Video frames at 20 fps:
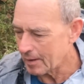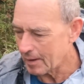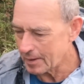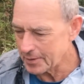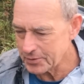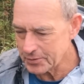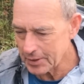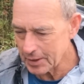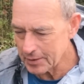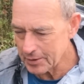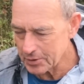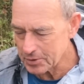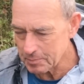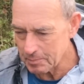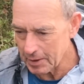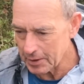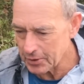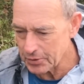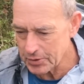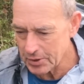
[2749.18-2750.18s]
I say this
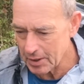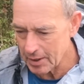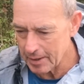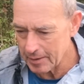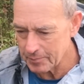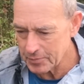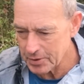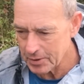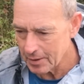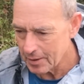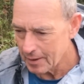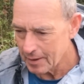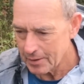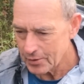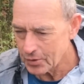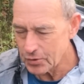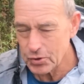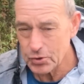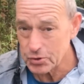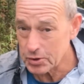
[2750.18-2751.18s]
many times,
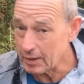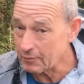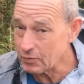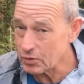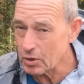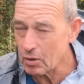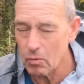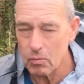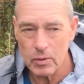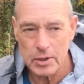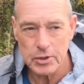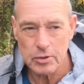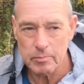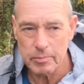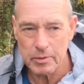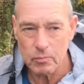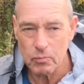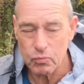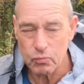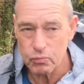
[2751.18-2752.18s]
you just never know when you'll
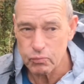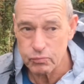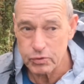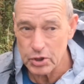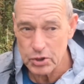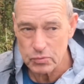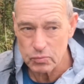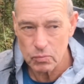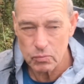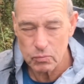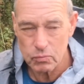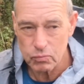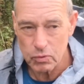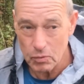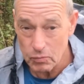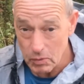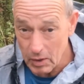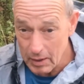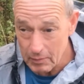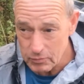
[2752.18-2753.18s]
be
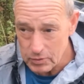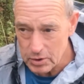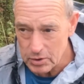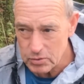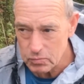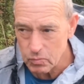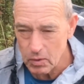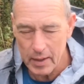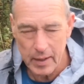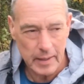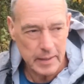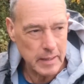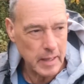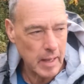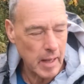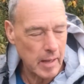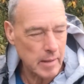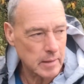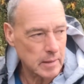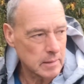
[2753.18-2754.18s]
around this way
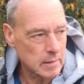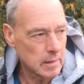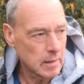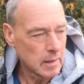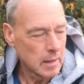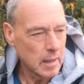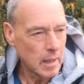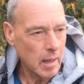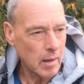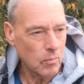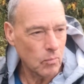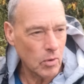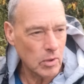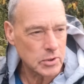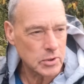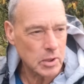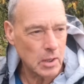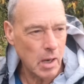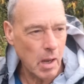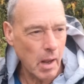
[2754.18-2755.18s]
again, and
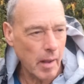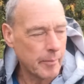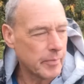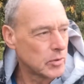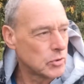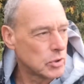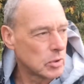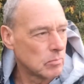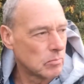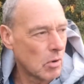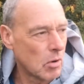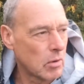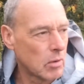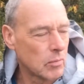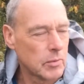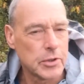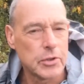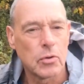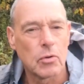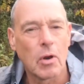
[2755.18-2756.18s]
what's going to happen
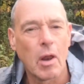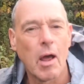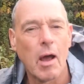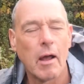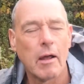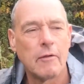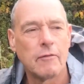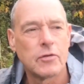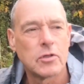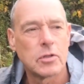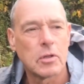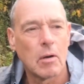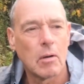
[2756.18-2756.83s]
tomorrow in your lives.